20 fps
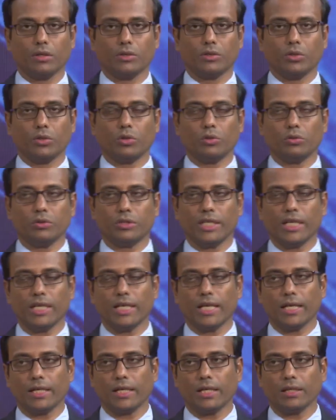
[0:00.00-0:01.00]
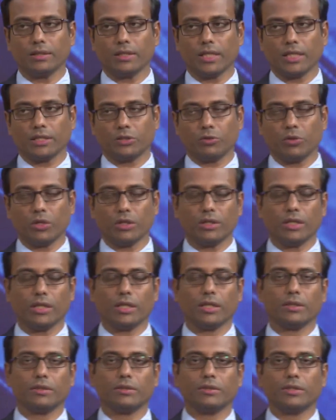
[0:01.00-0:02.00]
So dear learners, as you are
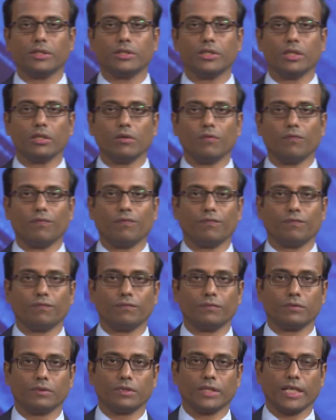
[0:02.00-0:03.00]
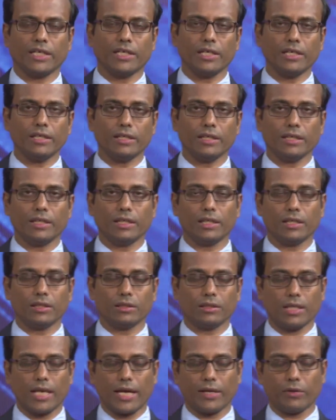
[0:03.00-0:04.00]
the teacher of secondary
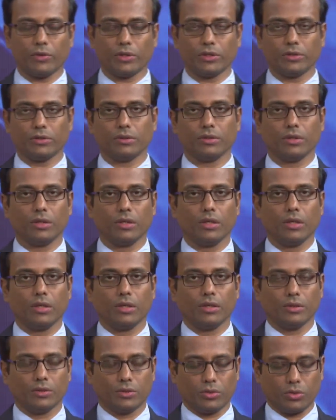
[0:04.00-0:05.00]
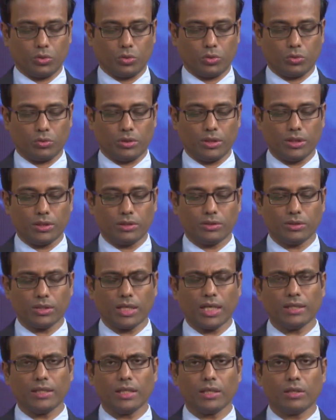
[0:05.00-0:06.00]
English language, so these
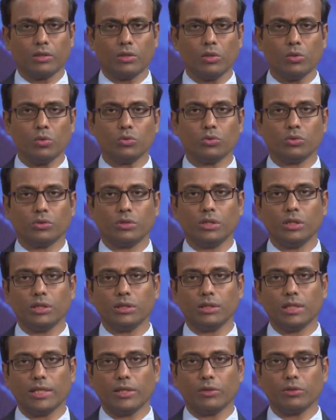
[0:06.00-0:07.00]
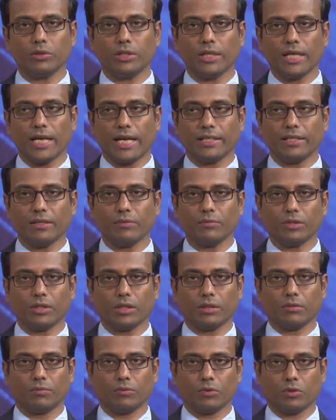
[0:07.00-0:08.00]
are the clues, these linguistic items
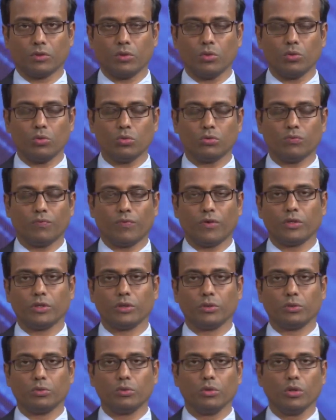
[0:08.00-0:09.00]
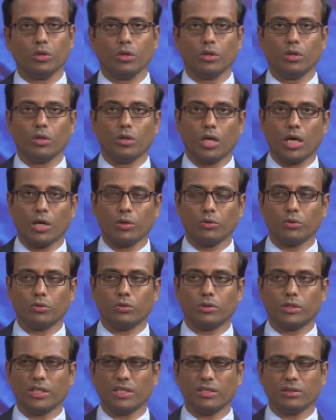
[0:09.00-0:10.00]
are clues for you how to
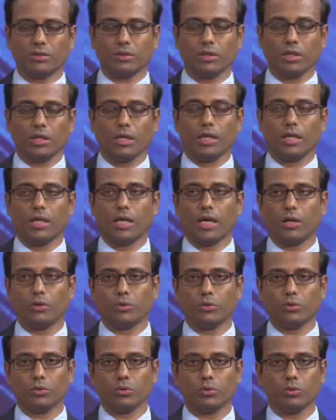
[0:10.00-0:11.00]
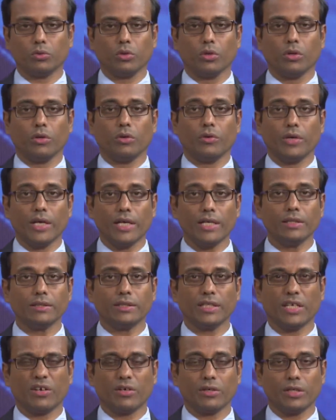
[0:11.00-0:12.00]
teach and how to
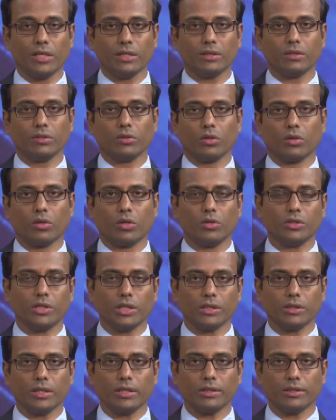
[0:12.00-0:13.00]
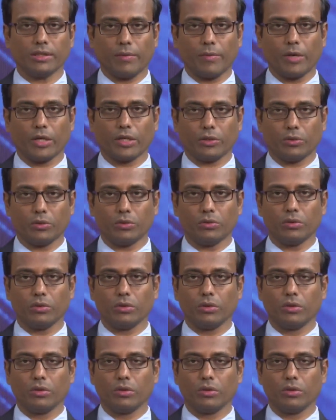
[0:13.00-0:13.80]
raise awareness or consciousness among your